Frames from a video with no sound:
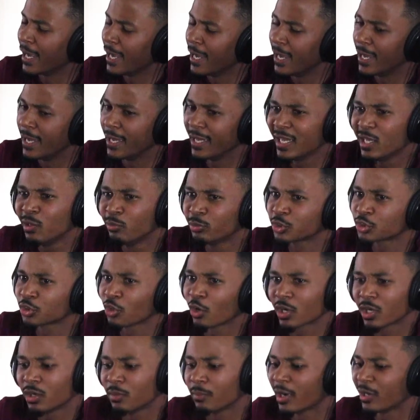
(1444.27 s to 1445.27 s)
and he was
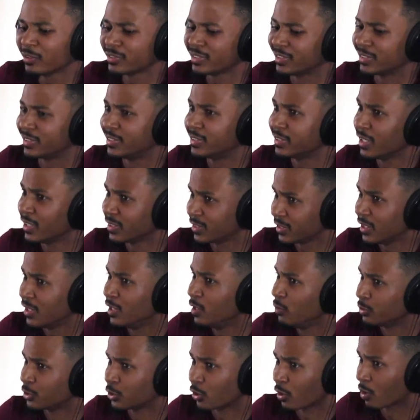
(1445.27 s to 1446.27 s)
talking about success and
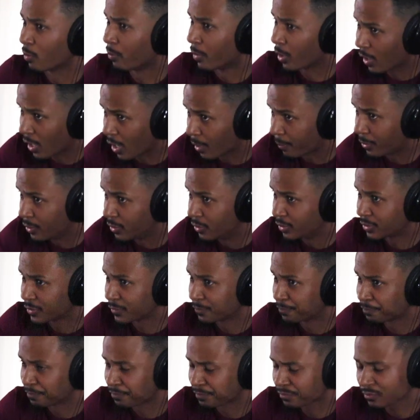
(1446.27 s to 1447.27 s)
he was talking about happiness.